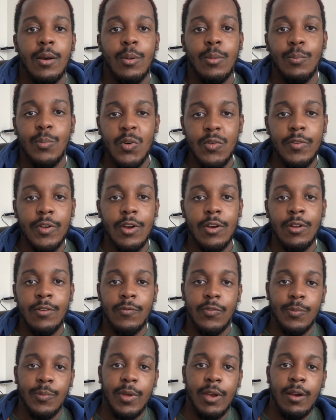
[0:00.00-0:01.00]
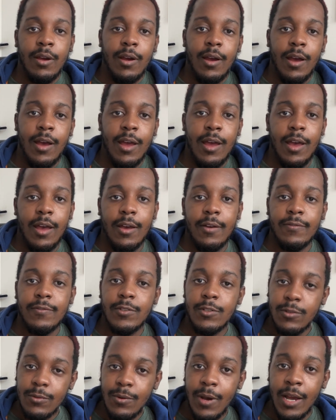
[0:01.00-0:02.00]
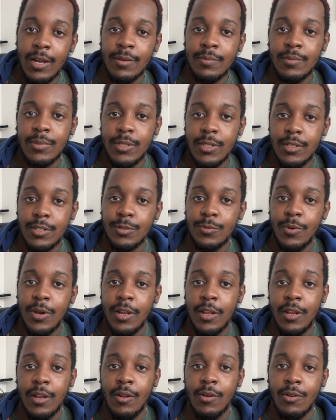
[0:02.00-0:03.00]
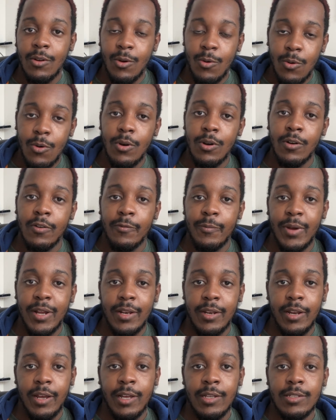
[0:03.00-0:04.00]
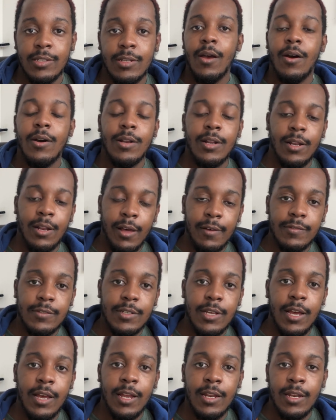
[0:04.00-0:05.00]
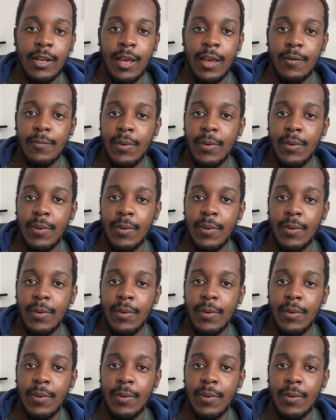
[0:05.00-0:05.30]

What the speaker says: Moving on from there, I have 2 items situated on the corner of my desk. On the left side, I have my